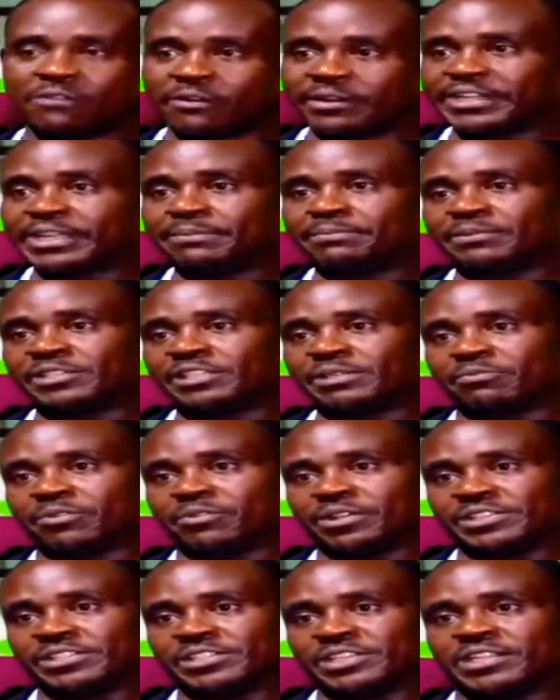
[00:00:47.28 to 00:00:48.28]
of our deputy
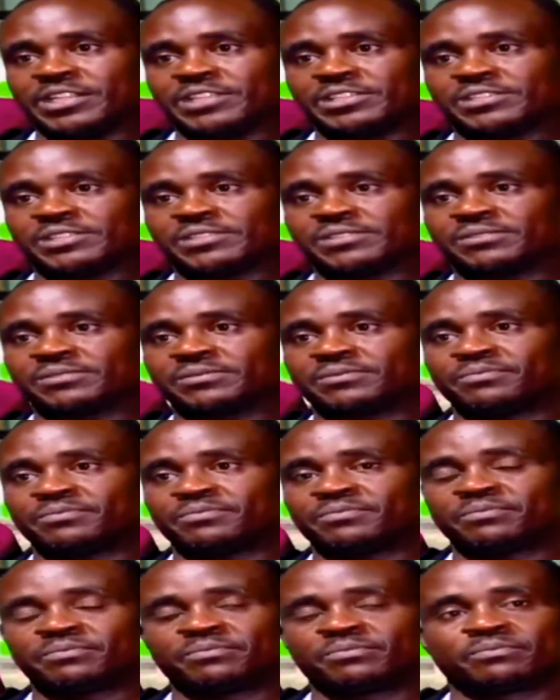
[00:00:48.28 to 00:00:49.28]
president.
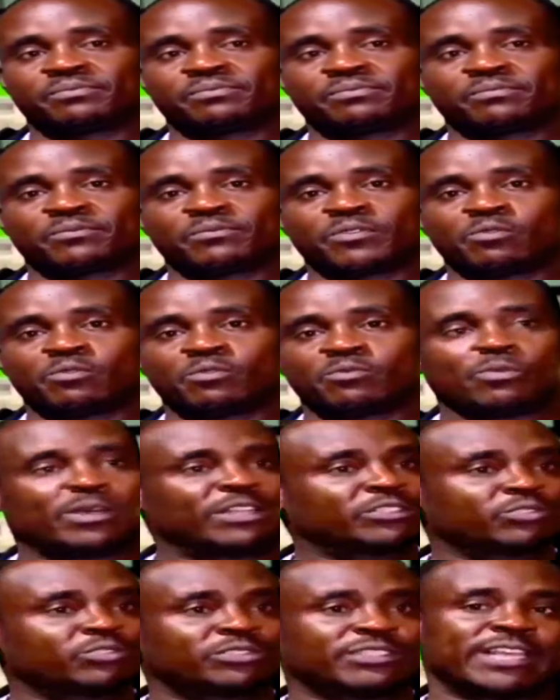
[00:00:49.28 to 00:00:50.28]

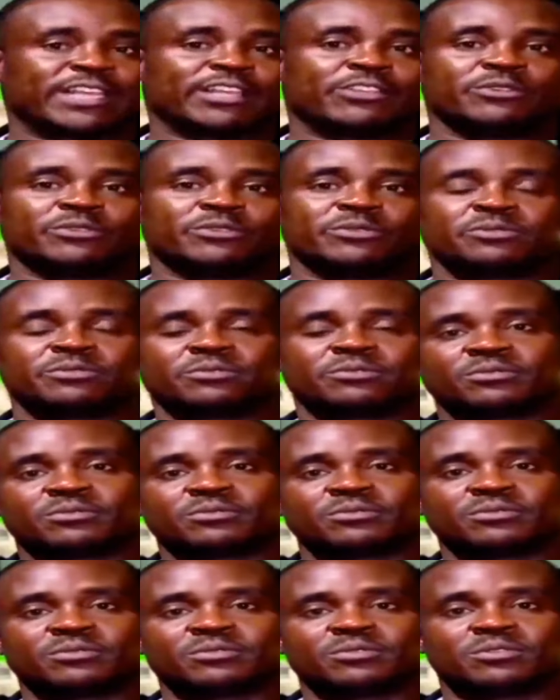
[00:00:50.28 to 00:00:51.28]
We want to tell you,
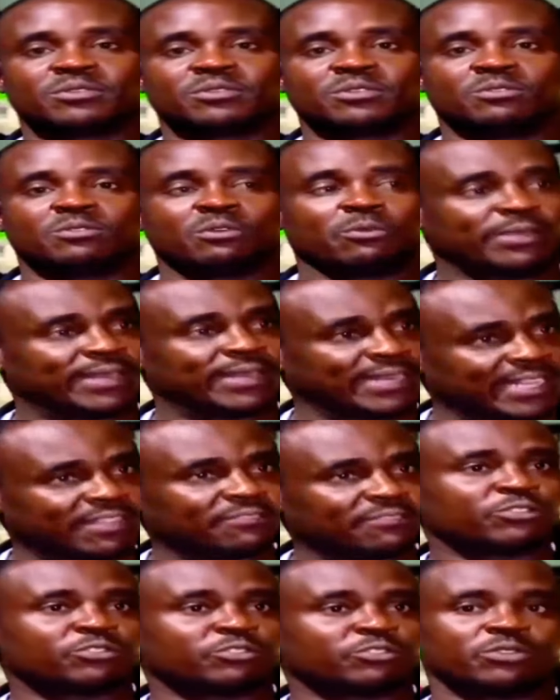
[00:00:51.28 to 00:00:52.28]
we
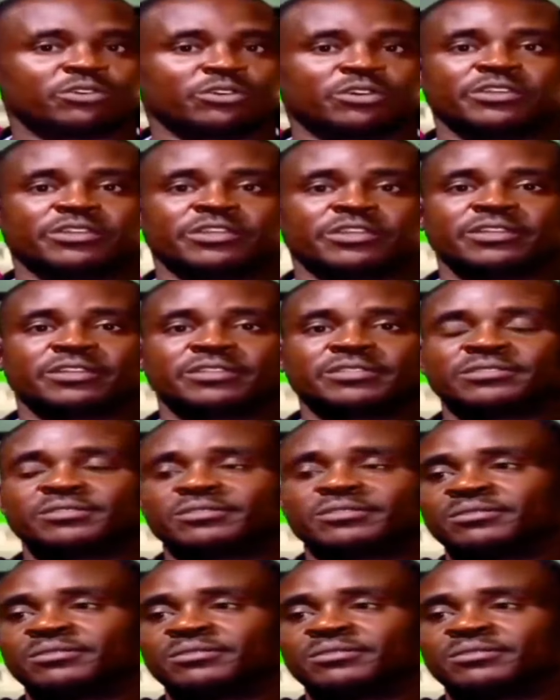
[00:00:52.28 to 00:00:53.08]
leave you to God.